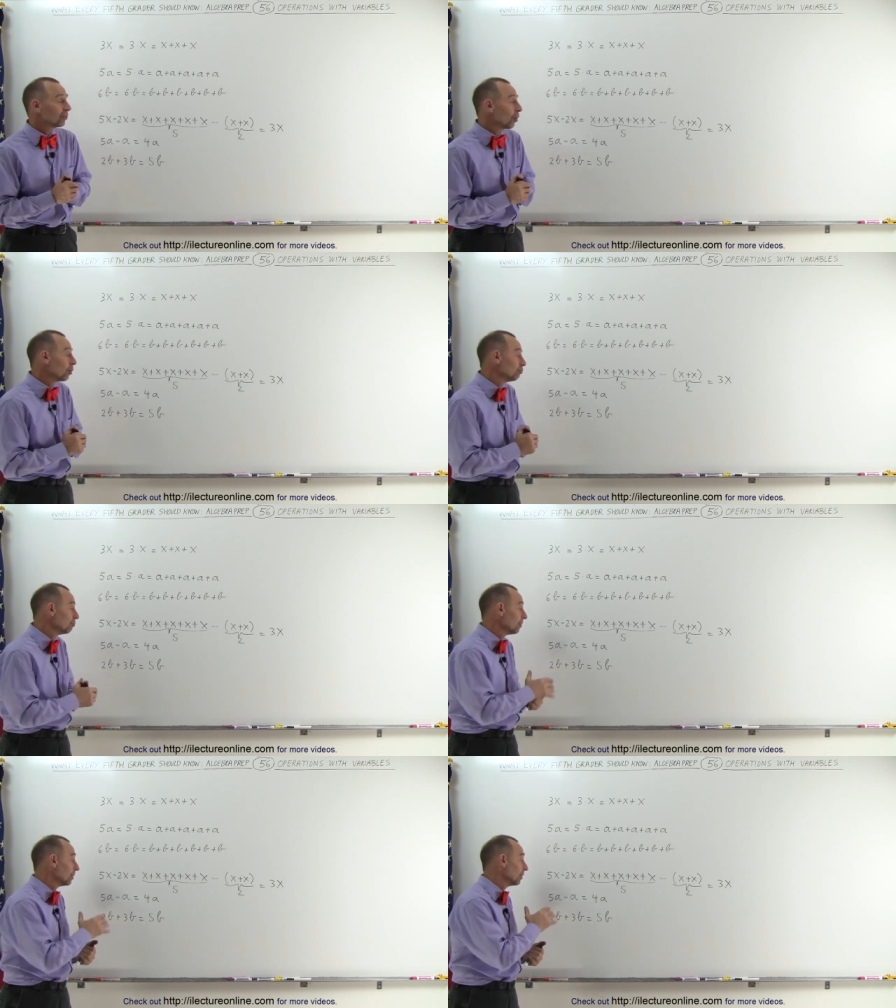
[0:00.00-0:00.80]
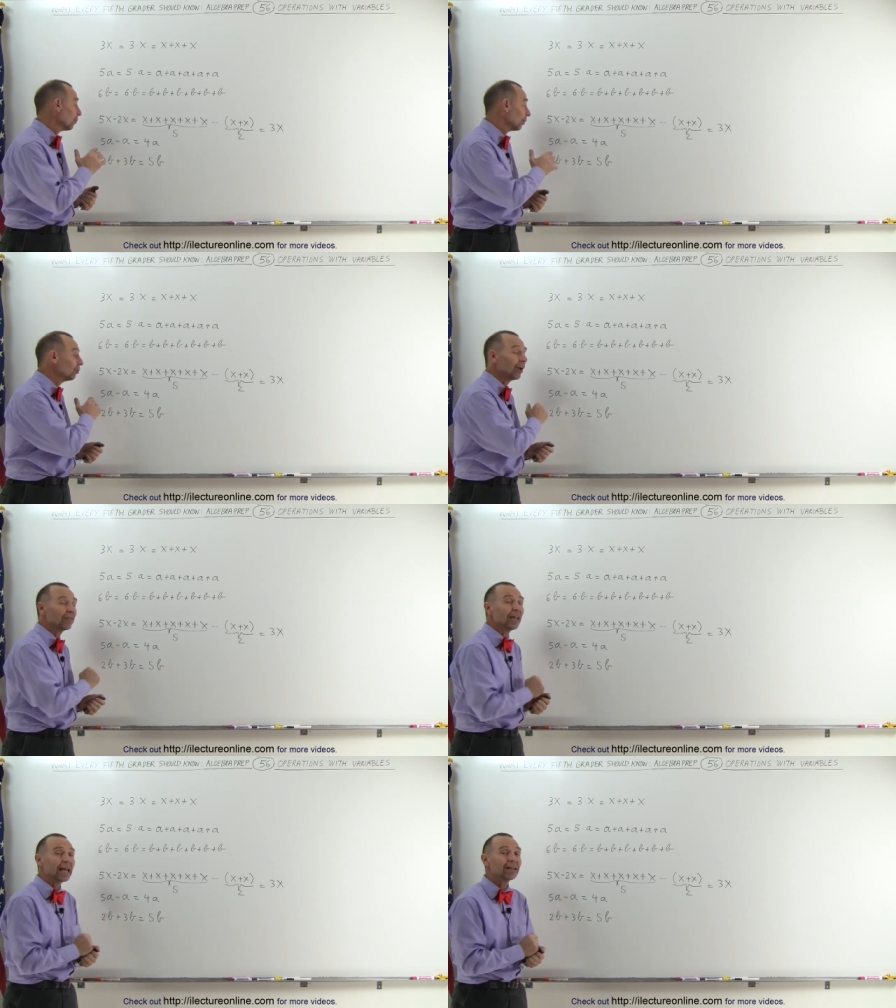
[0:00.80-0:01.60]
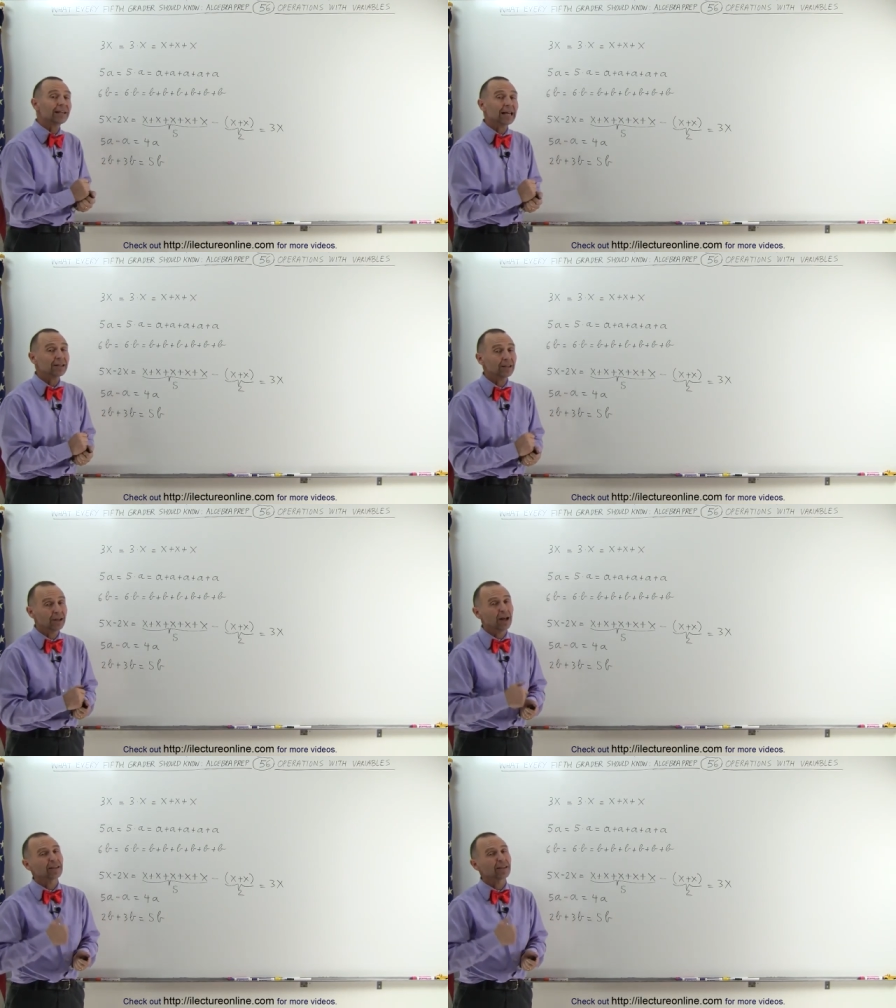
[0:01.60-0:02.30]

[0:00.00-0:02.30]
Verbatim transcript: So once you have the hang of that,